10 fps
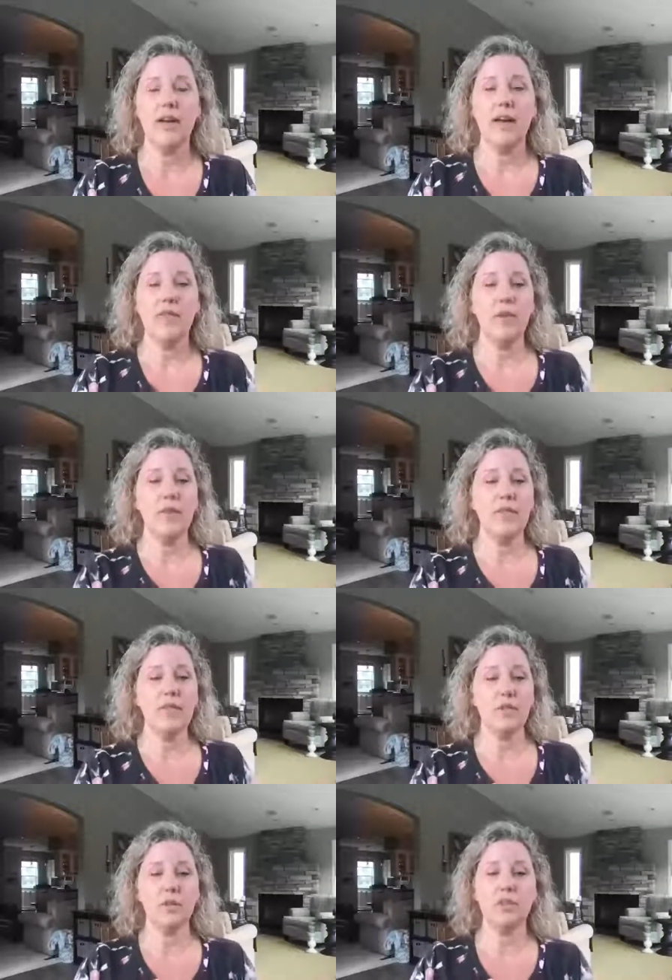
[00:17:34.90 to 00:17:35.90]
that when they
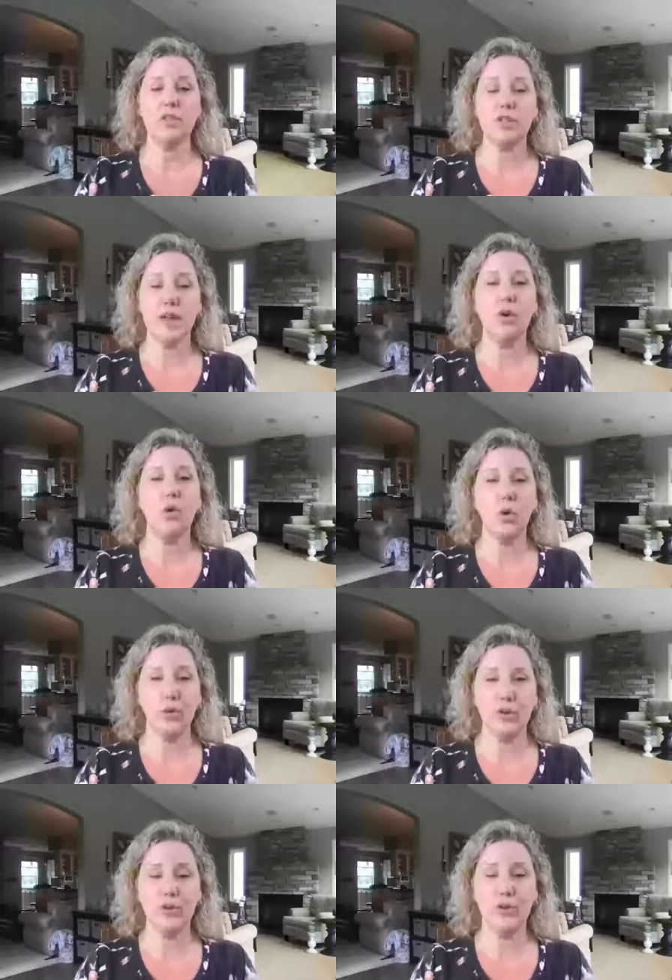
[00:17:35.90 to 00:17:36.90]
switch to that
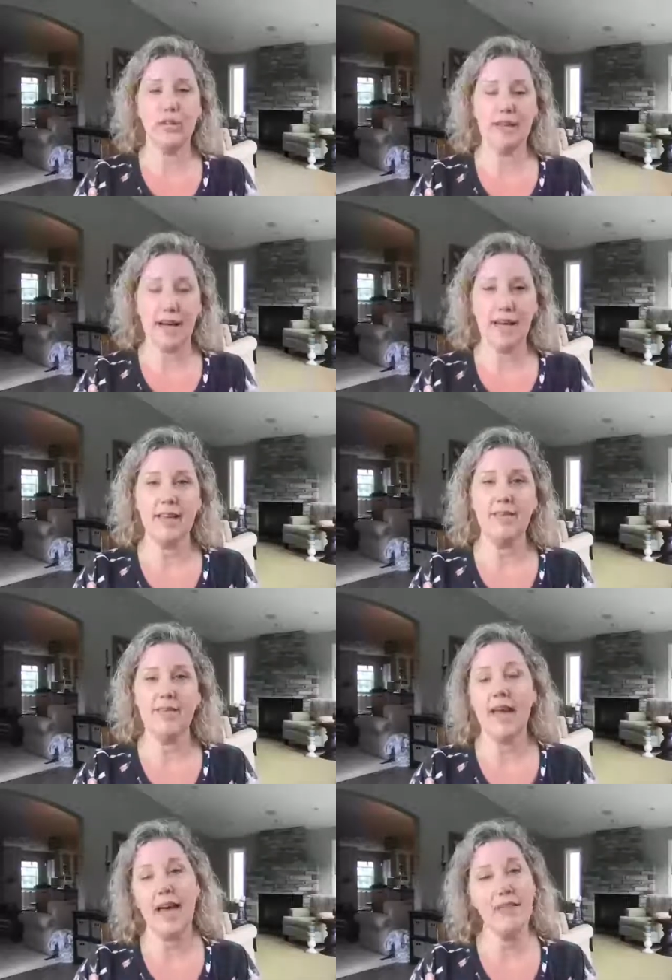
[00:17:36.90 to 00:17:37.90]
Whole30 diet,
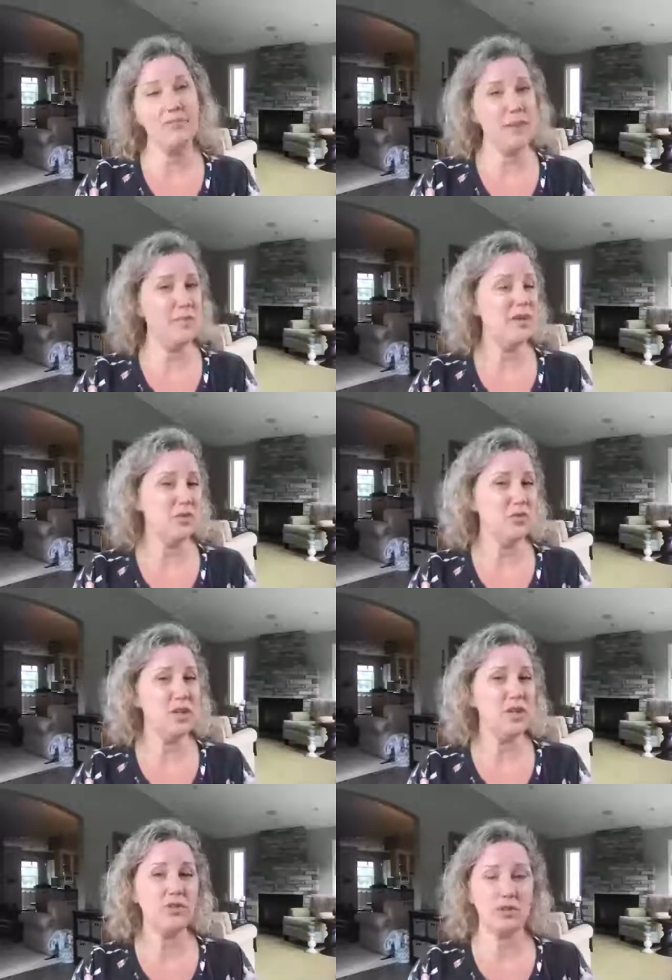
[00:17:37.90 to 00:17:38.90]
they have maybe 2
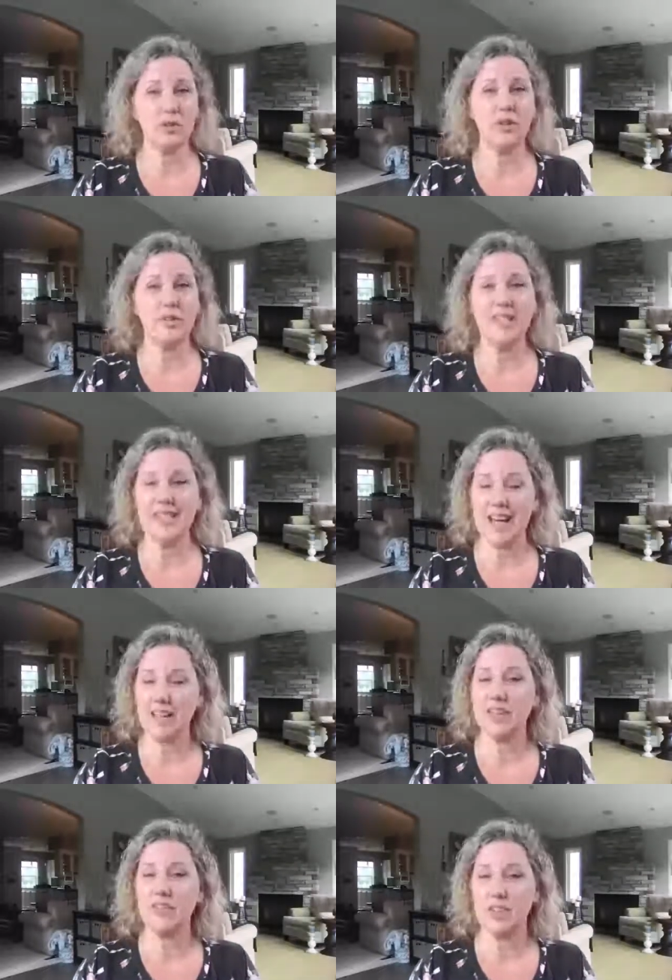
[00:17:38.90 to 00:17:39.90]
weeks or so of
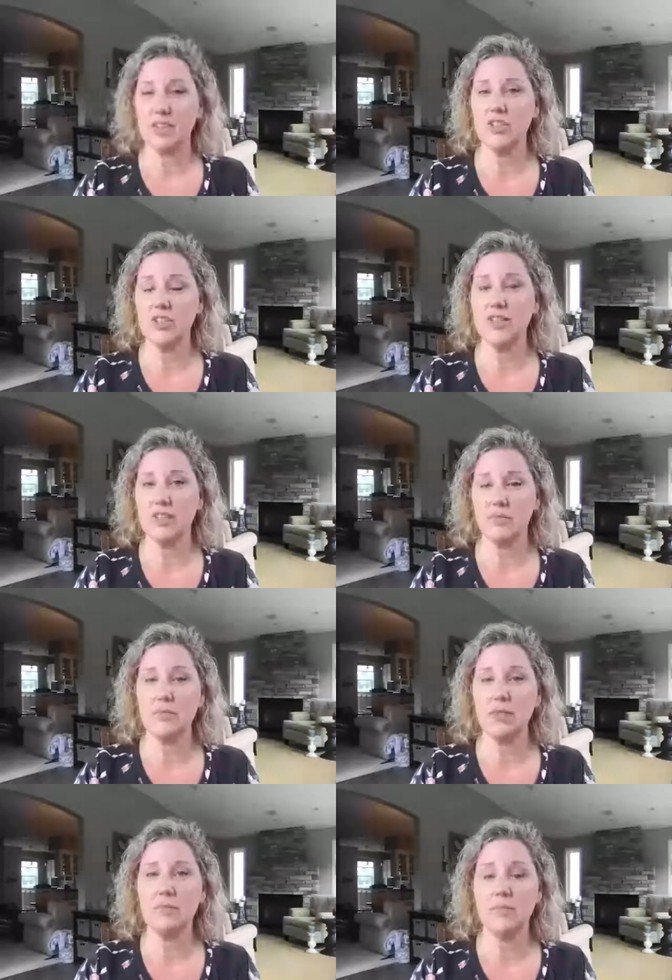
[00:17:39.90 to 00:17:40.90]
detoxification
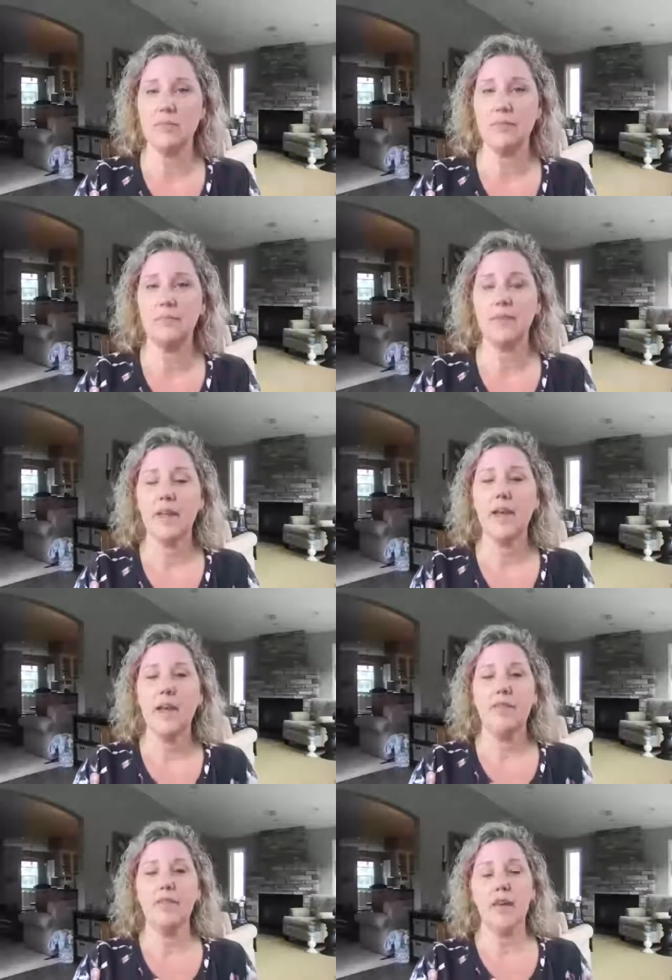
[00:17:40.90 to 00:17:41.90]
symptoms.
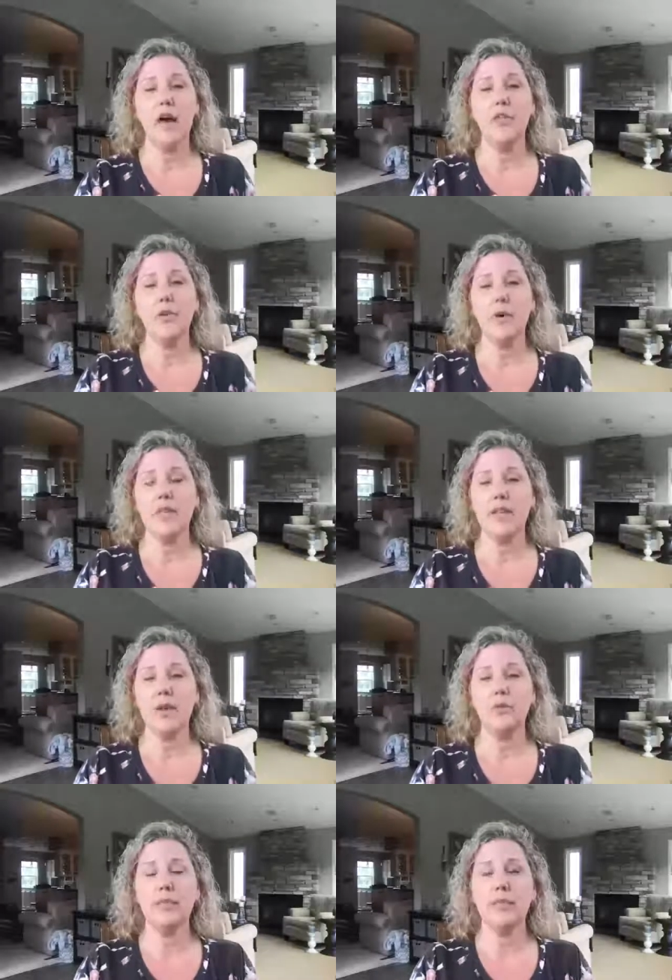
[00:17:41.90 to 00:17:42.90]
The other one that I
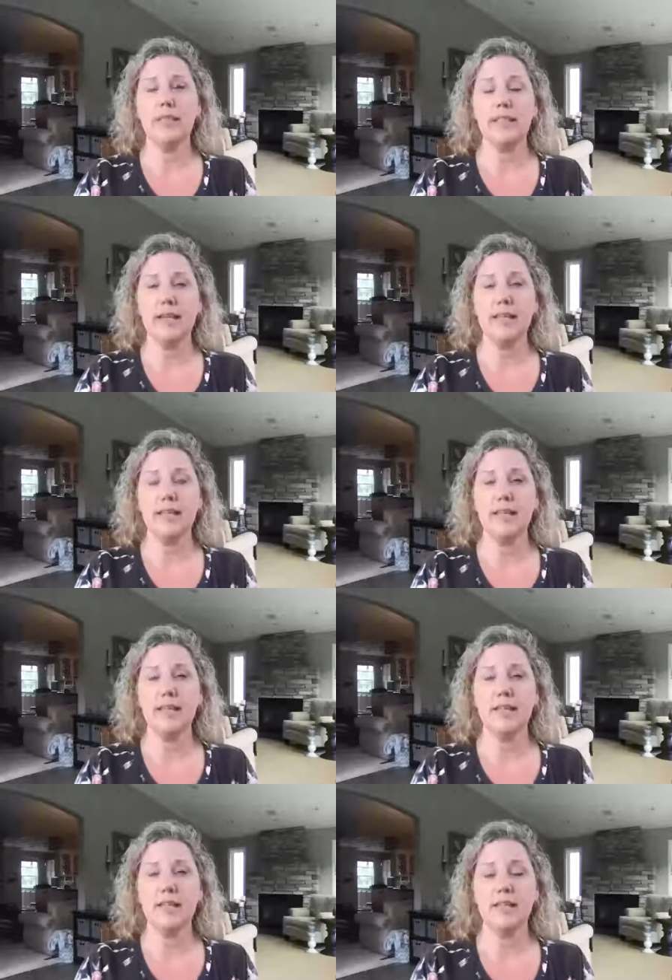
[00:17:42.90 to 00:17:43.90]
really like
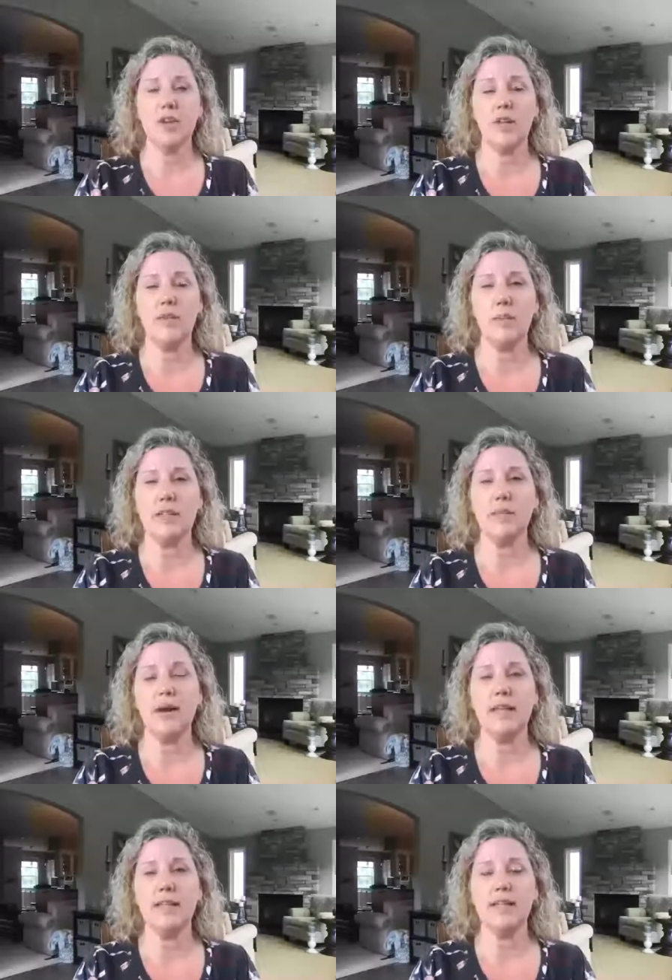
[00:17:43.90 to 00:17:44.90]
is, it's called the Best
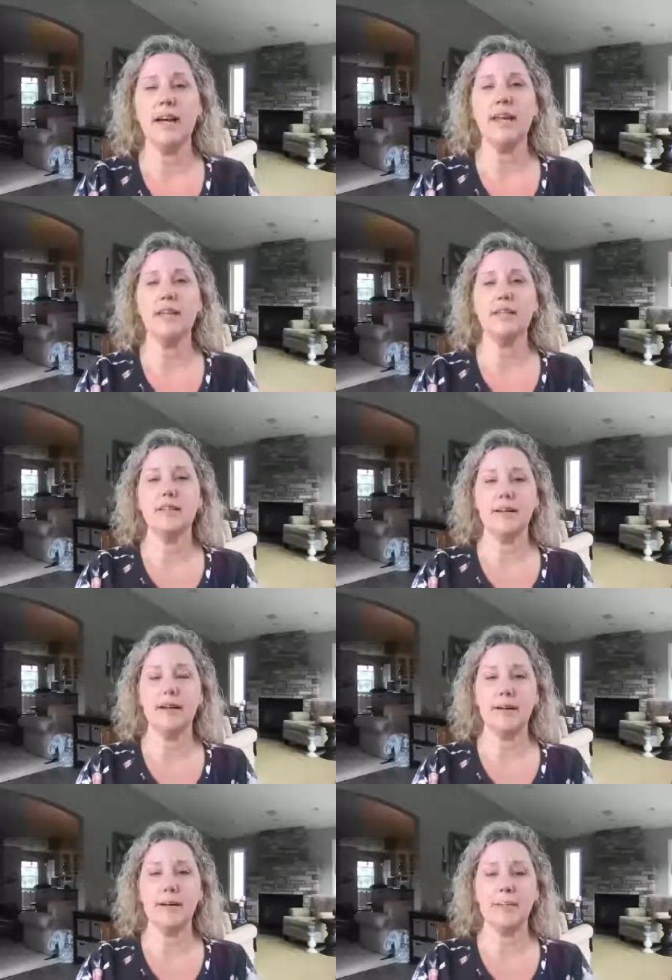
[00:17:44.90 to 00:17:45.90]
Body Diet,
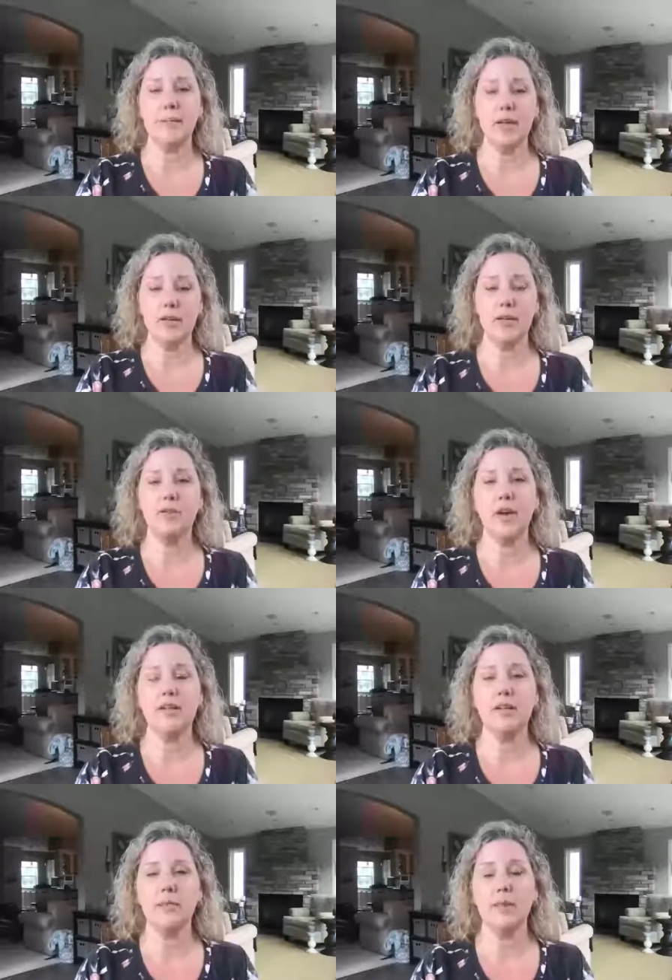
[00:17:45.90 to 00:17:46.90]
and you can
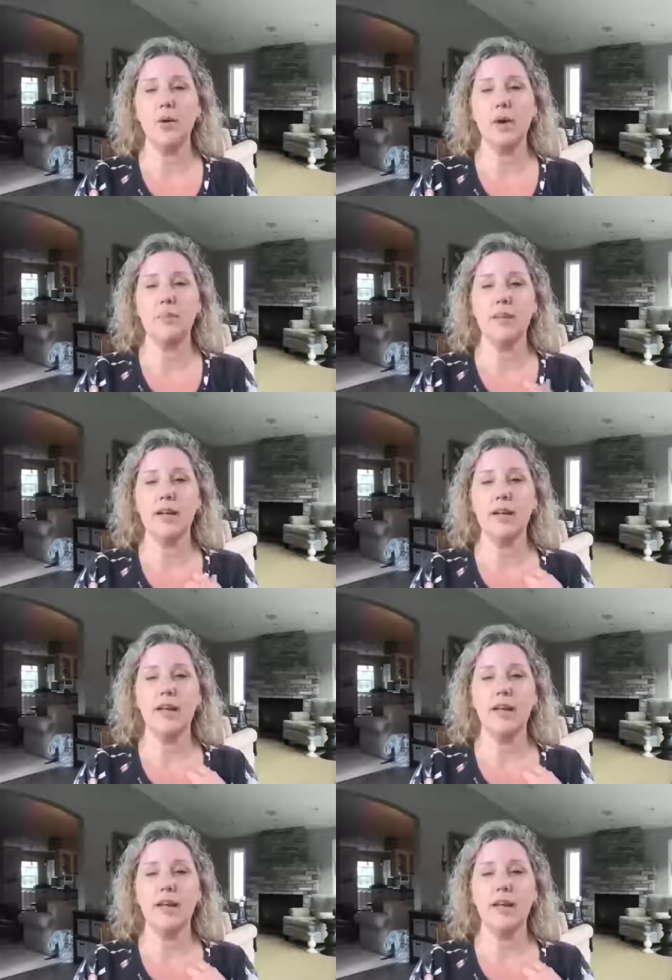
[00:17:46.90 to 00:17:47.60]
find it on my website.